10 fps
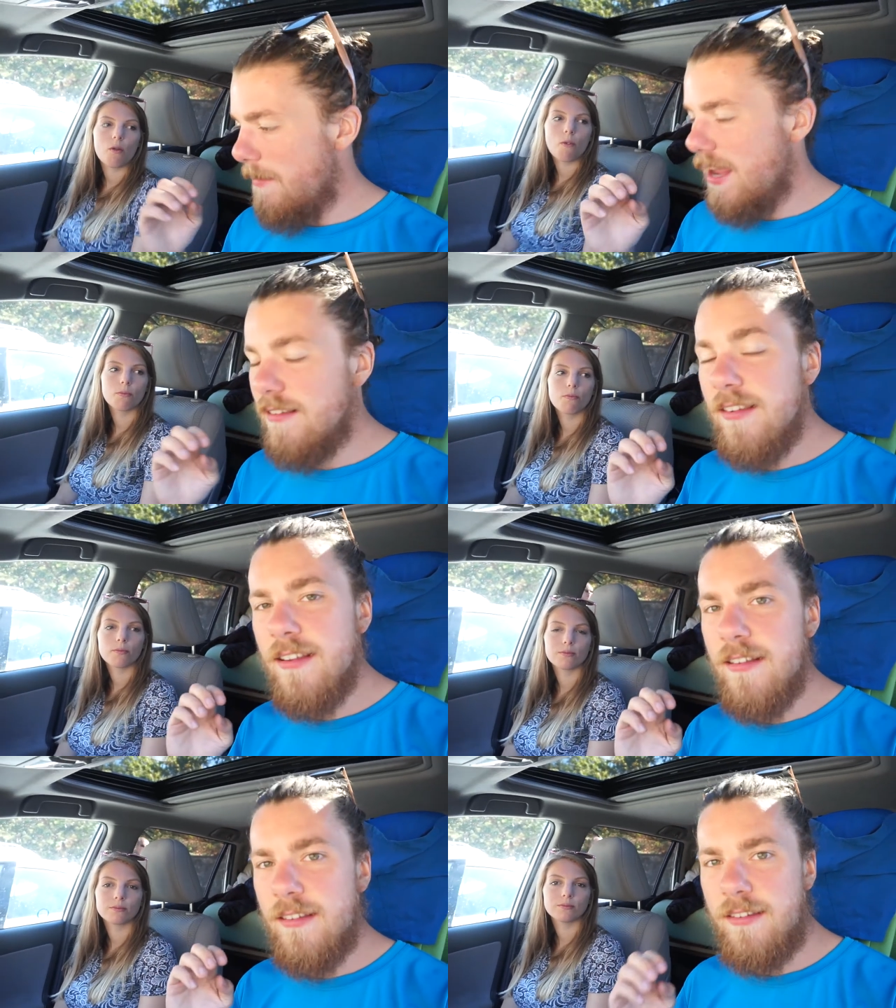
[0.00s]

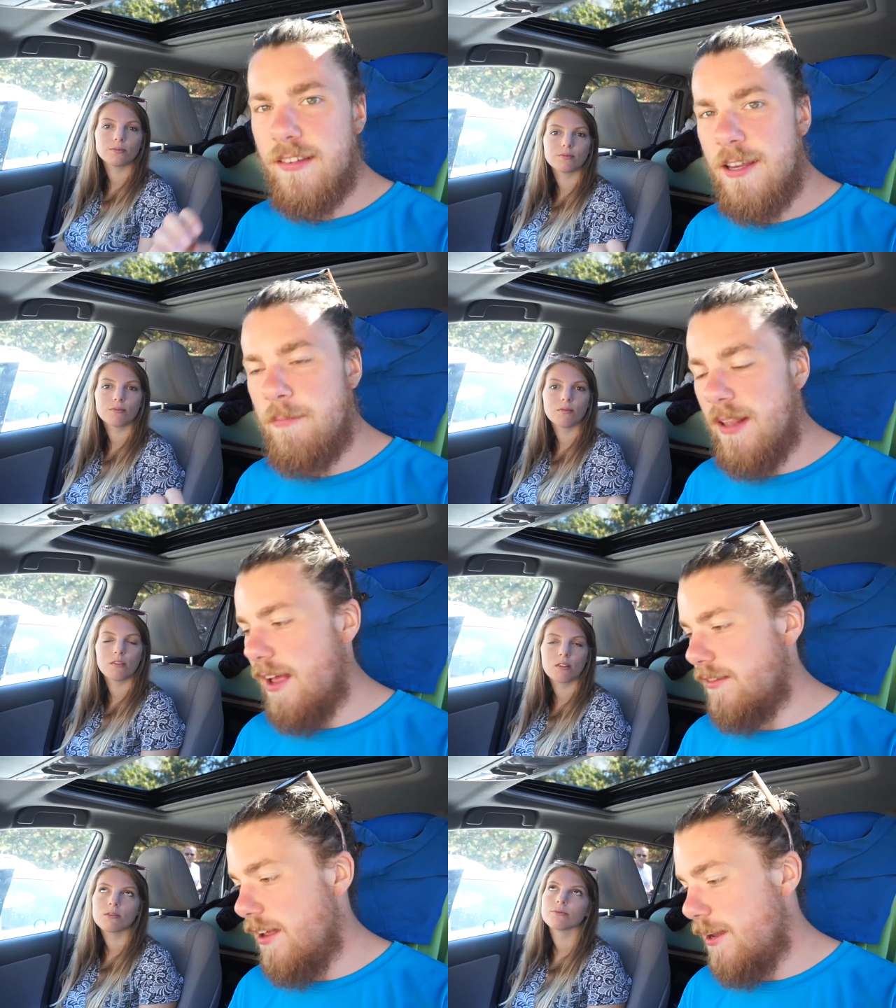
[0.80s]
Speaker 1: amazing sleep
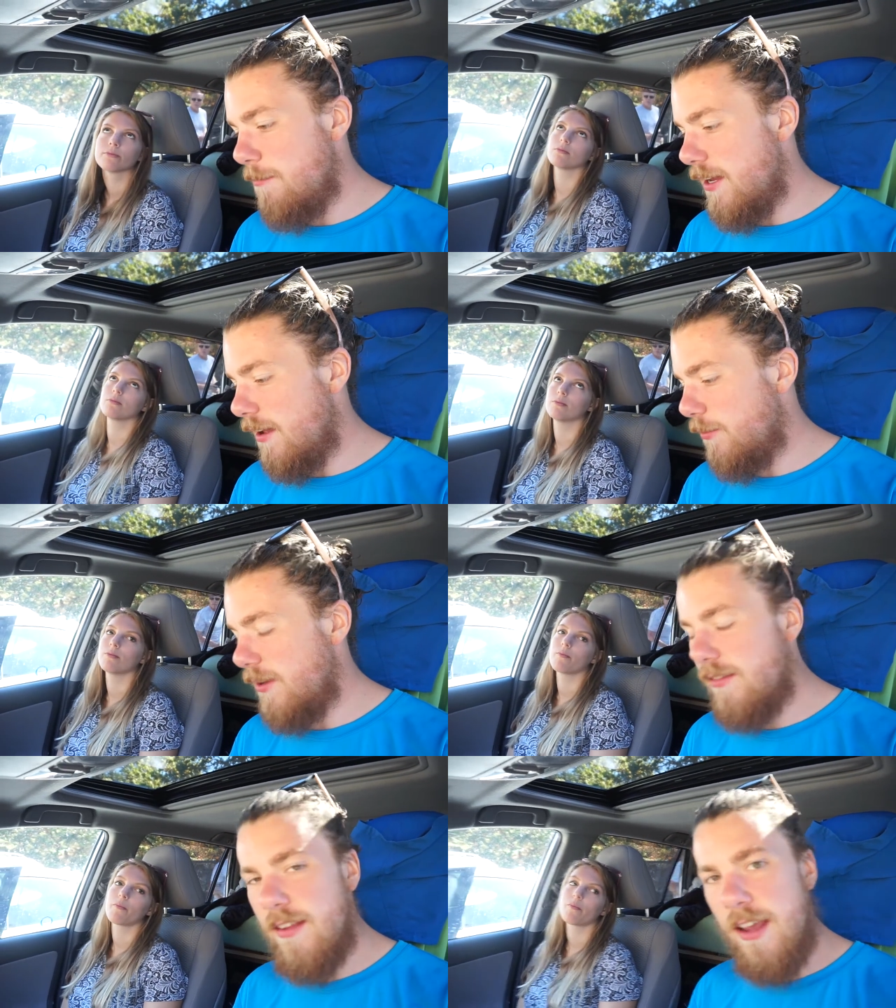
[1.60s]
last night because
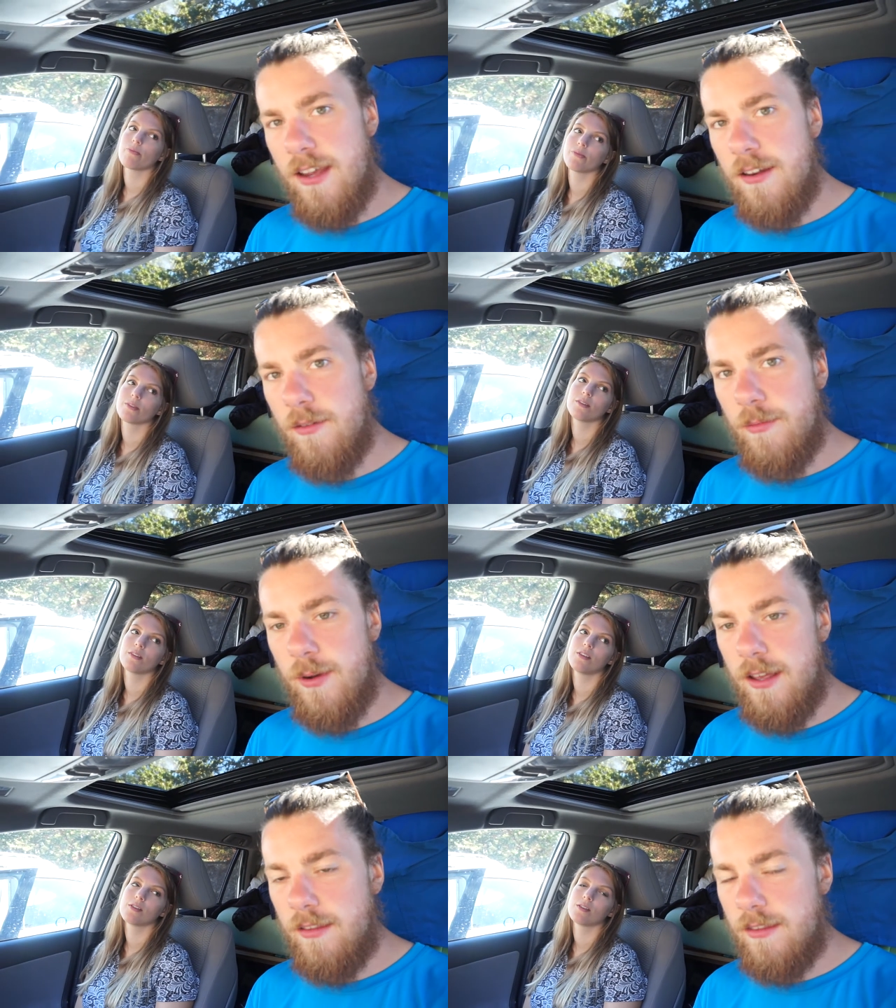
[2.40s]
we stayed
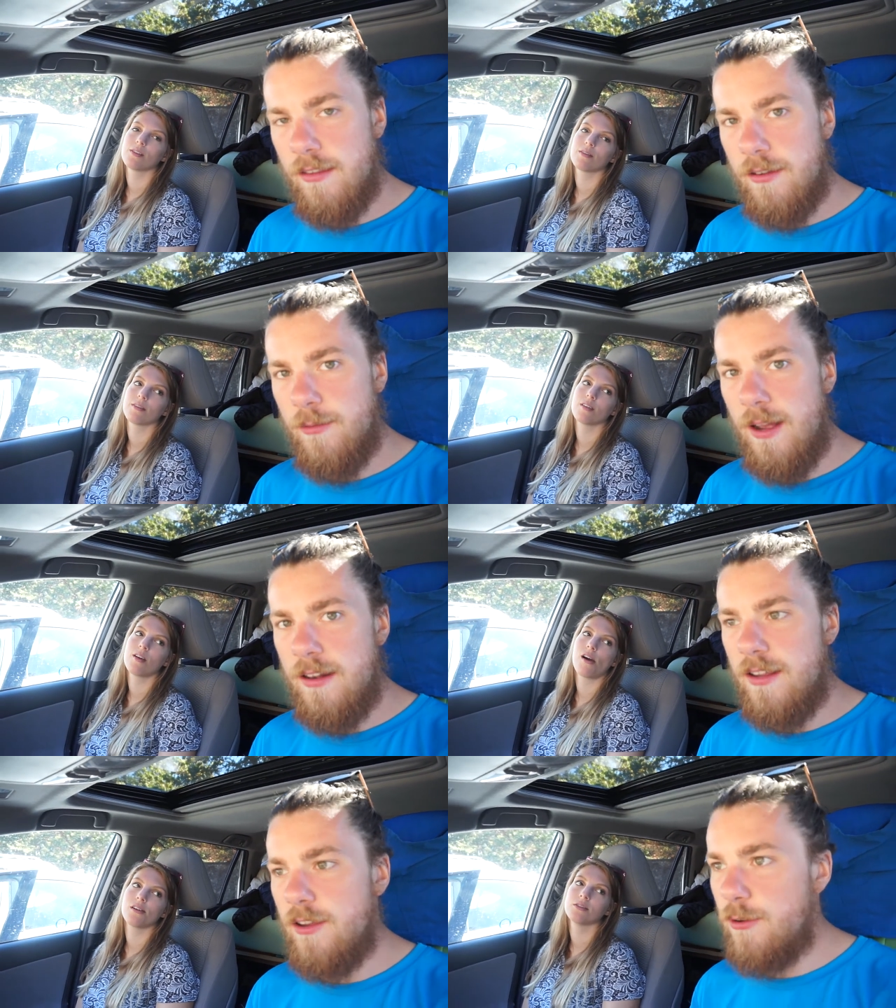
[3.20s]
with
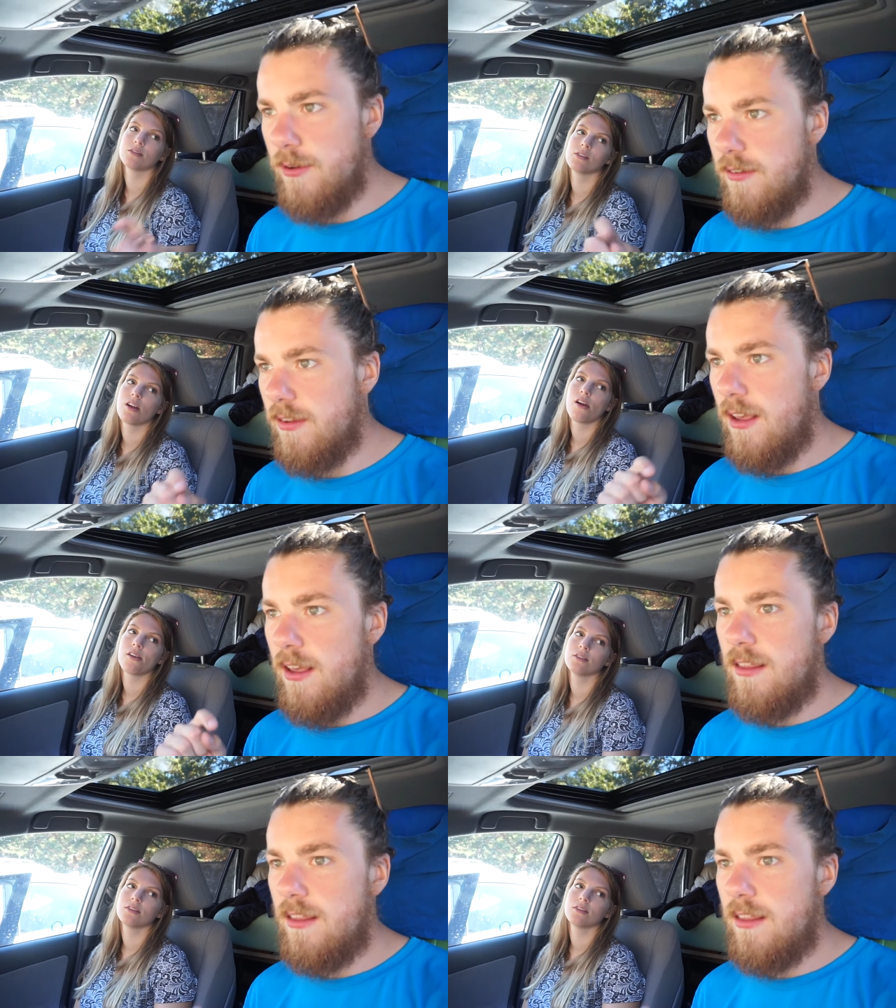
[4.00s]
Wendy, who is